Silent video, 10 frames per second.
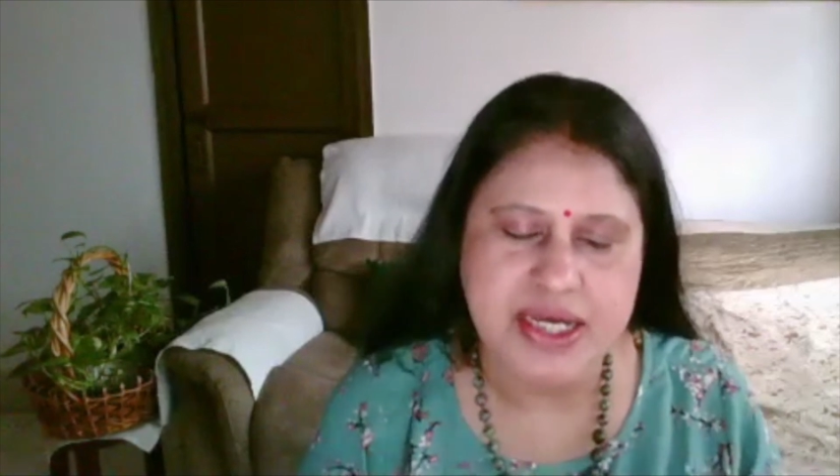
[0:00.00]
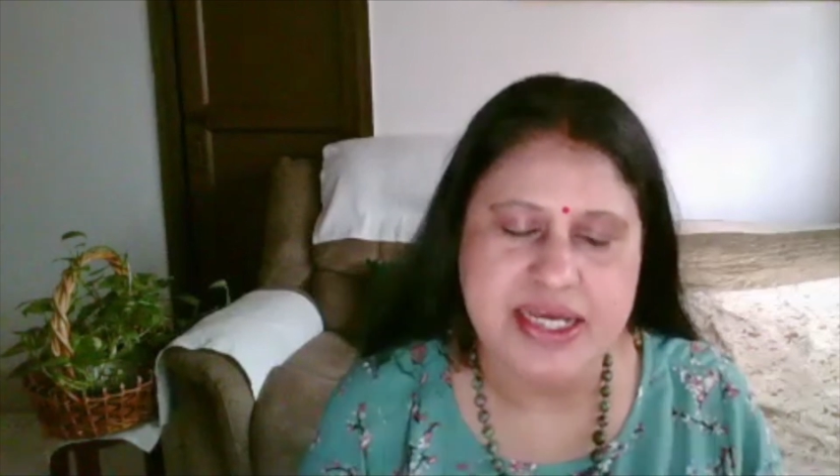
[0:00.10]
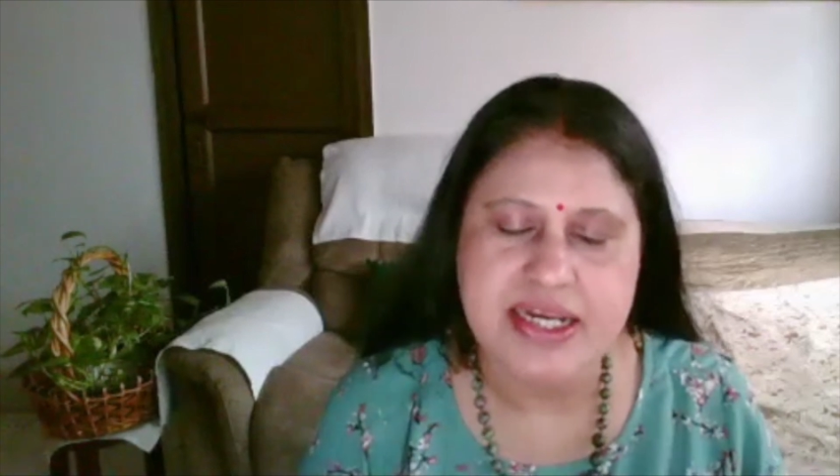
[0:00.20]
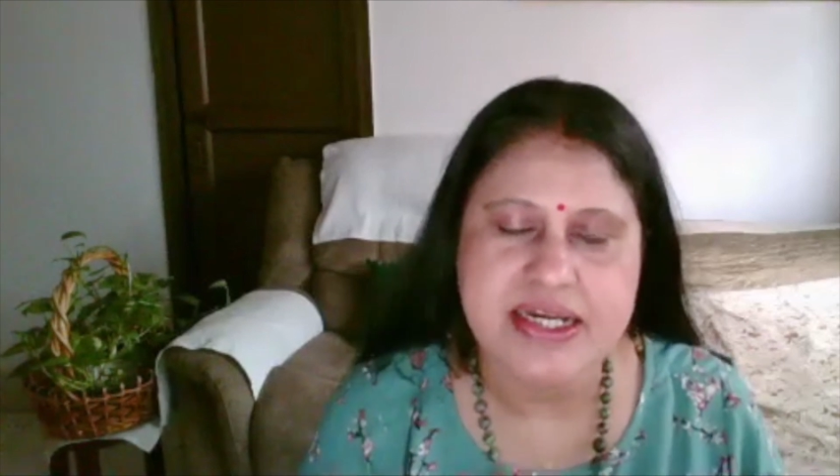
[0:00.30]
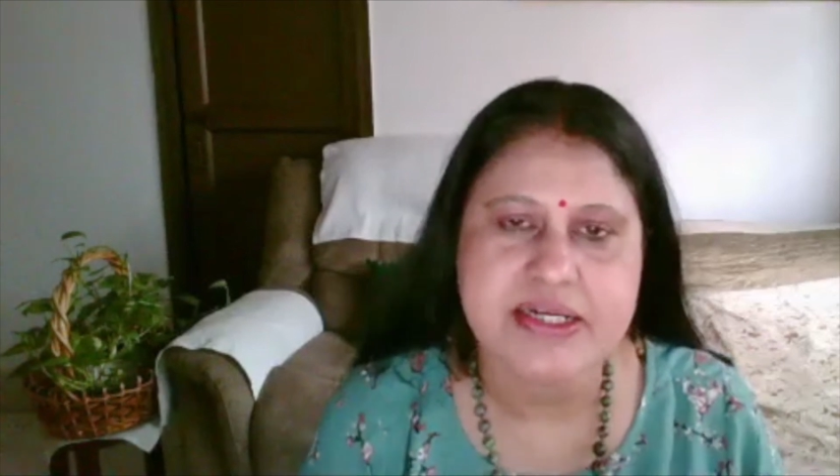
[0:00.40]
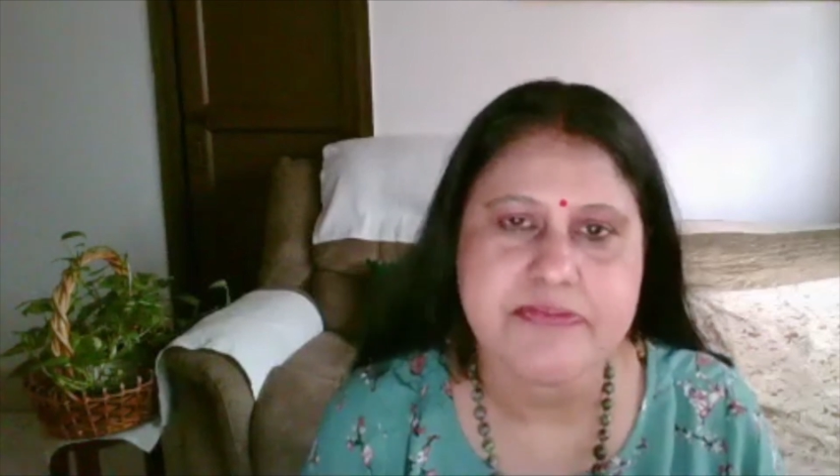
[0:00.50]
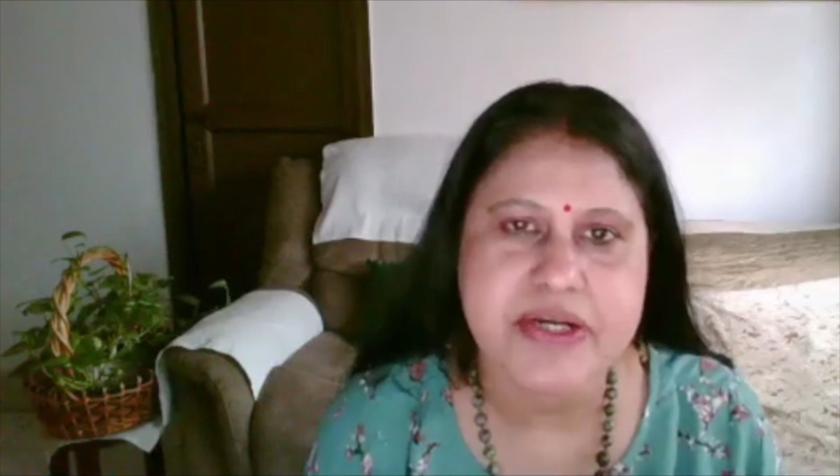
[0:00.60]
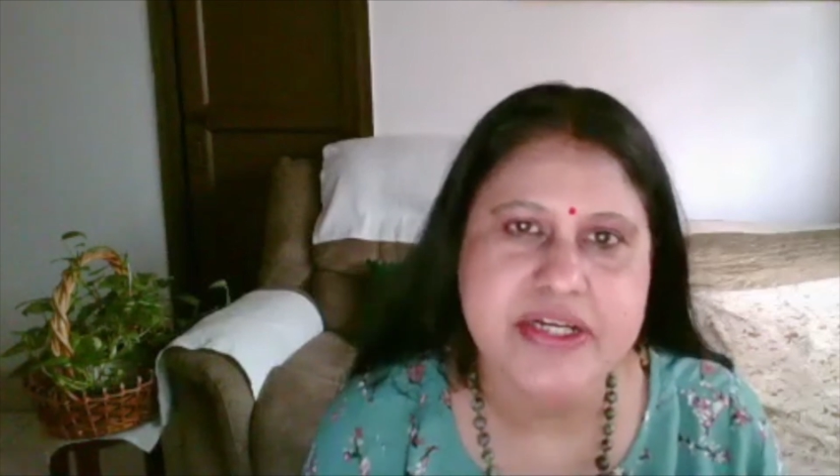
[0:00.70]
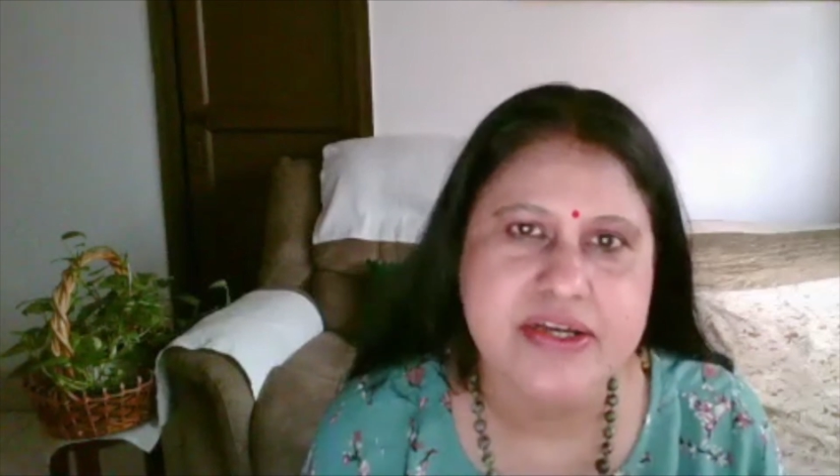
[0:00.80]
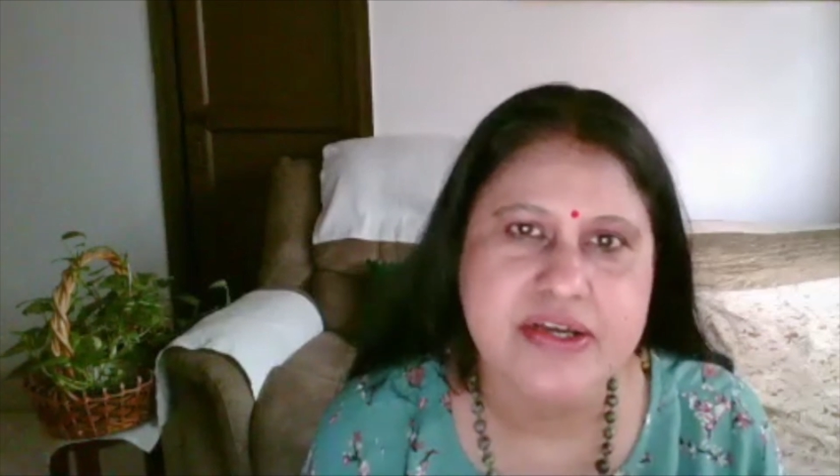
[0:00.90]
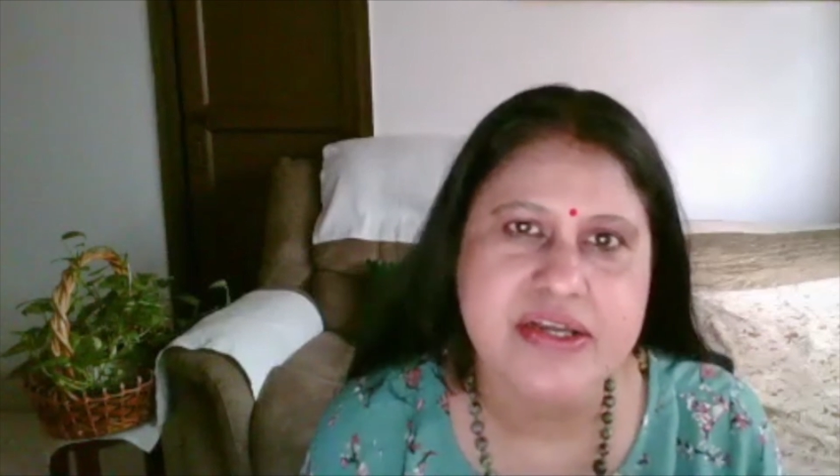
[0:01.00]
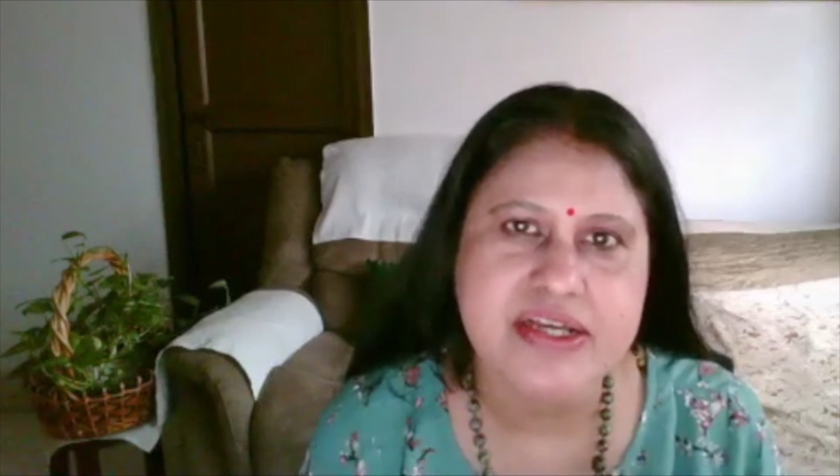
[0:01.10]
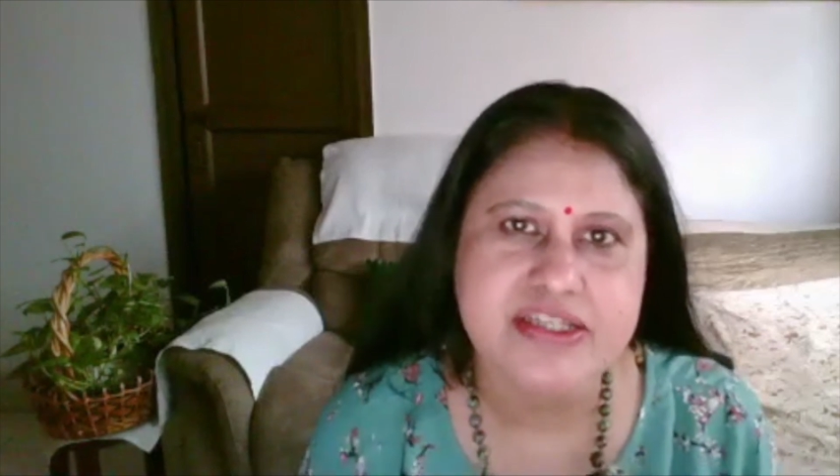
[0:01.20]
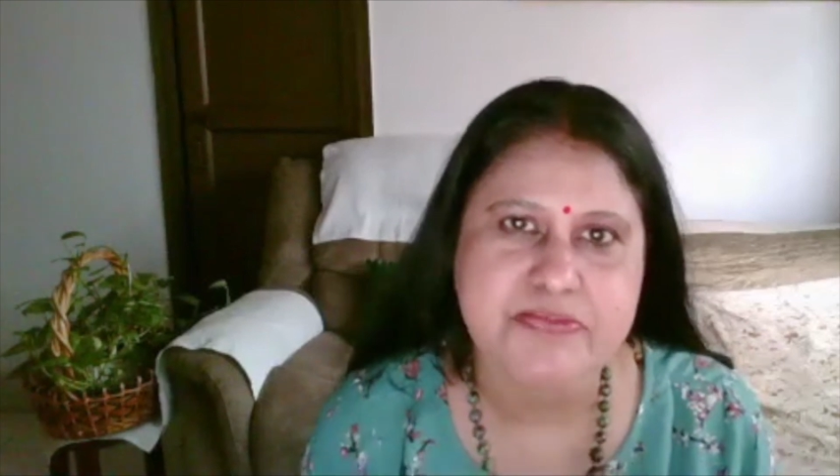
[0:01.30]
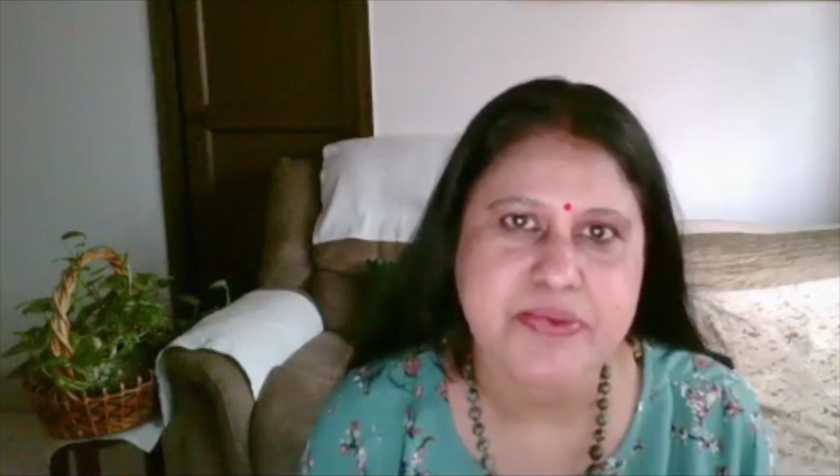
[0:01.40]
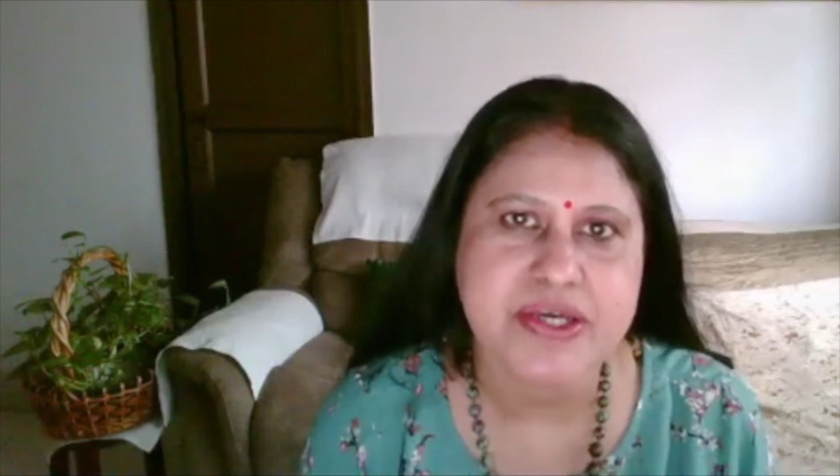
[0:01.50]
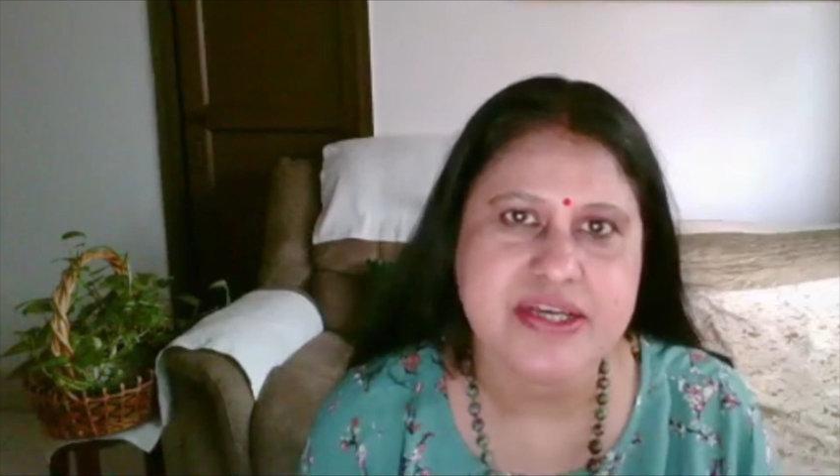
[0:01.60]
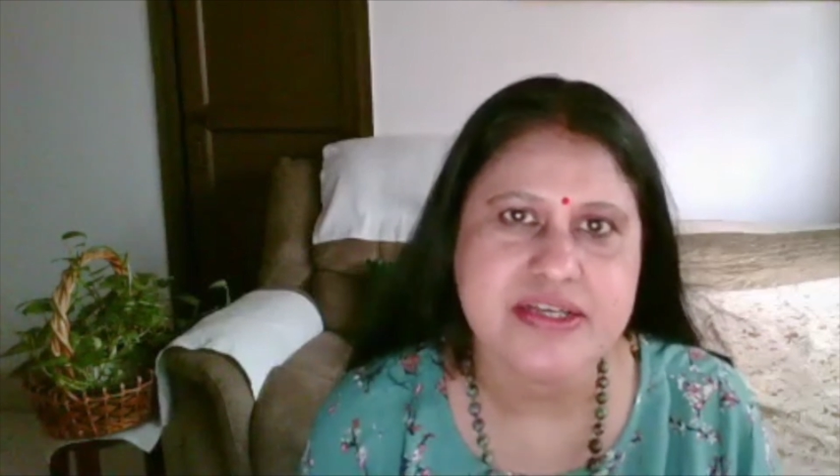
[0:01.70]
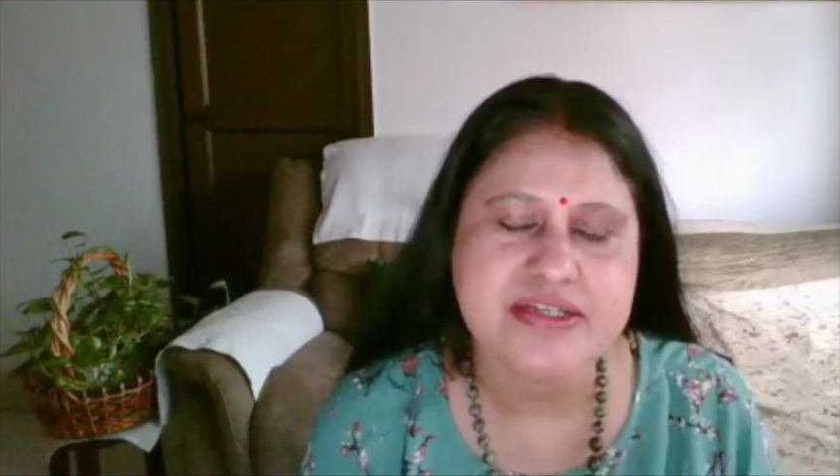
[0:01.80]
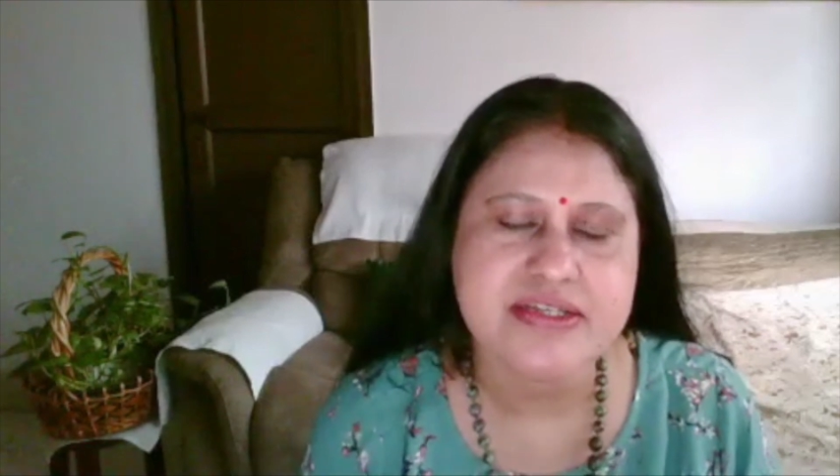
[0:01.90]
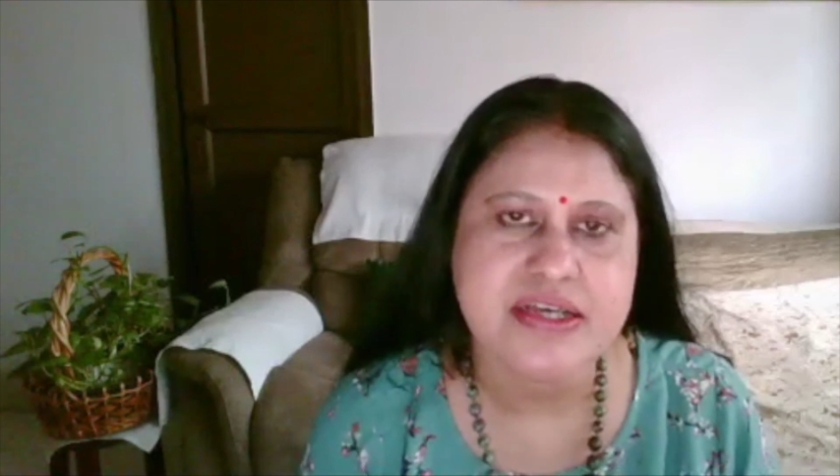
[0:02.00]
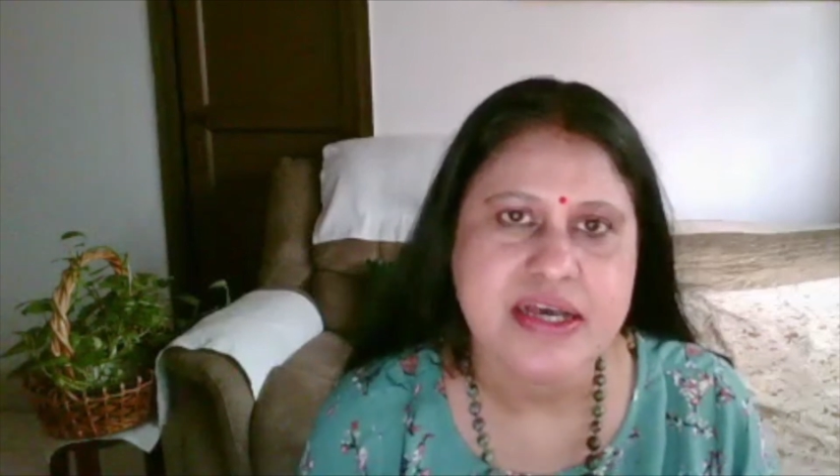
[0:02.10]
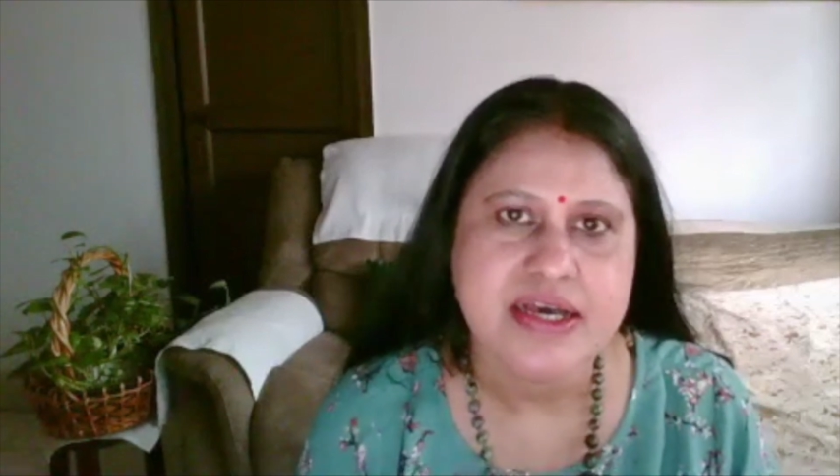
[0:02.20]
highlight a particular experience,